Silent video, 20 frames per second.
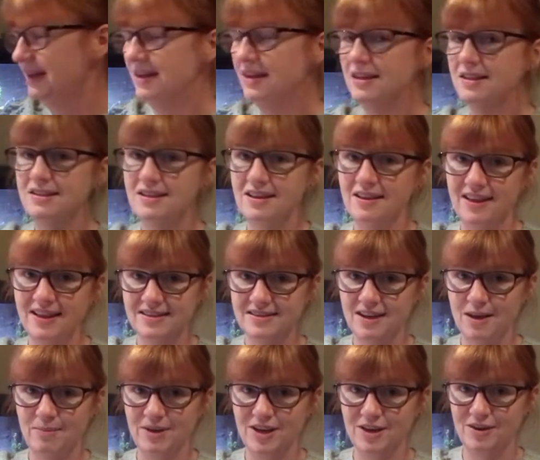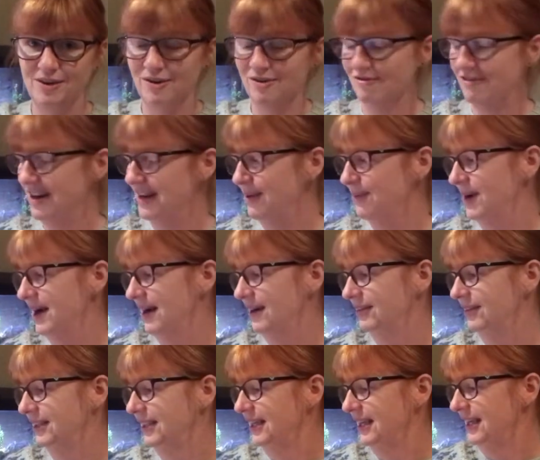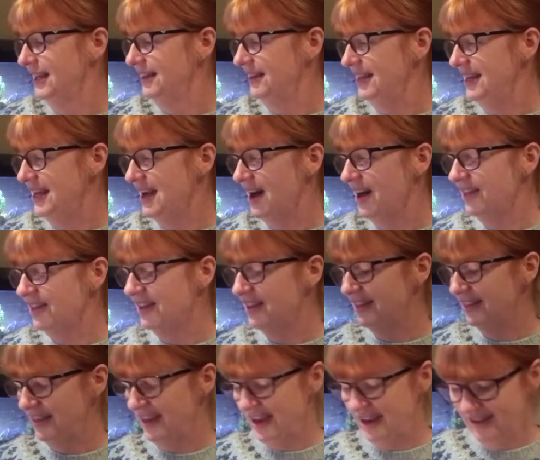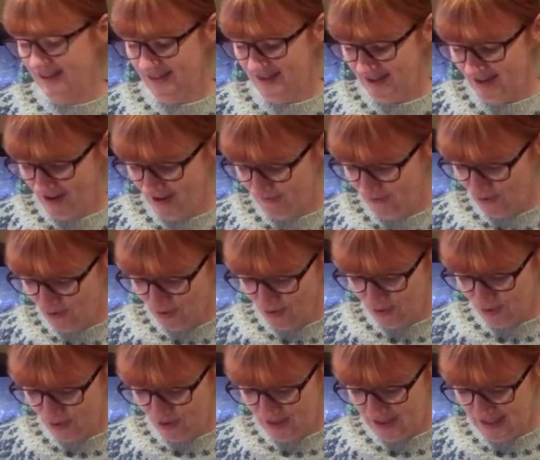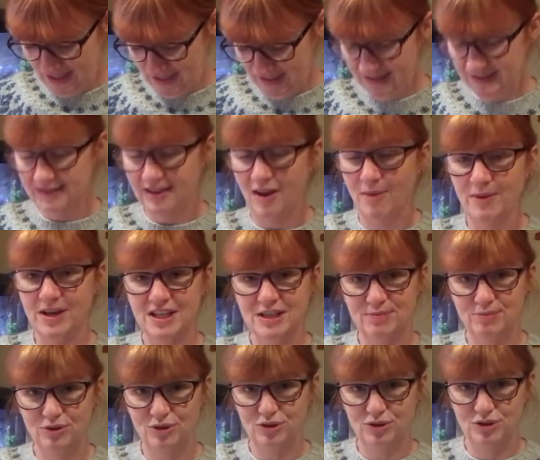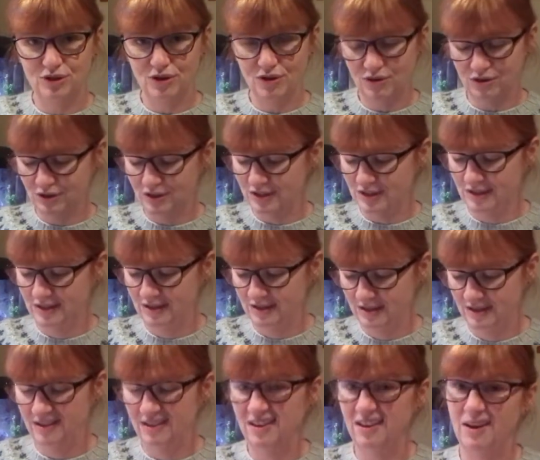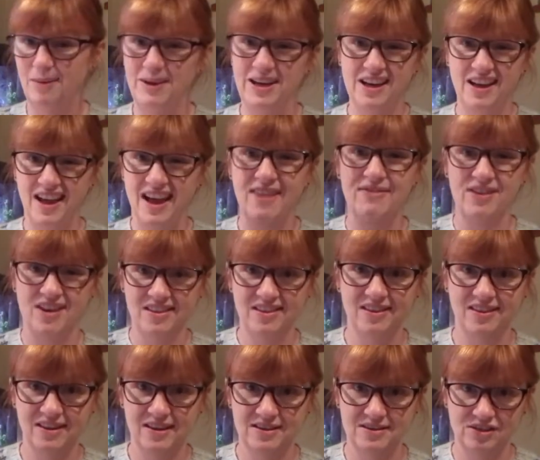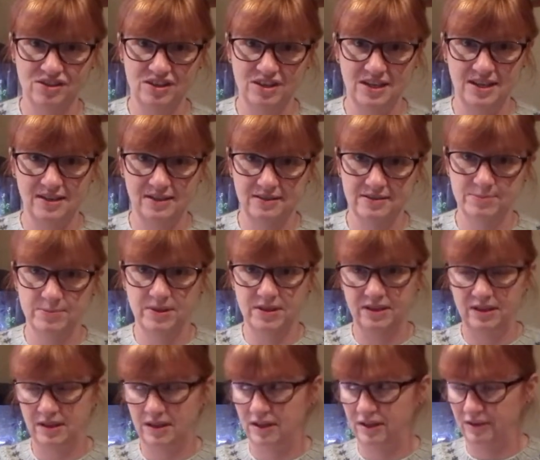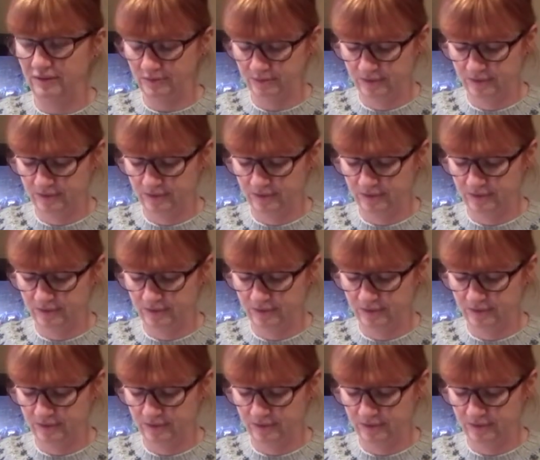So that's coming along really well. The other thing that I've got on the needles are my spruce socks. I mean, I have other things on the needles, but you know,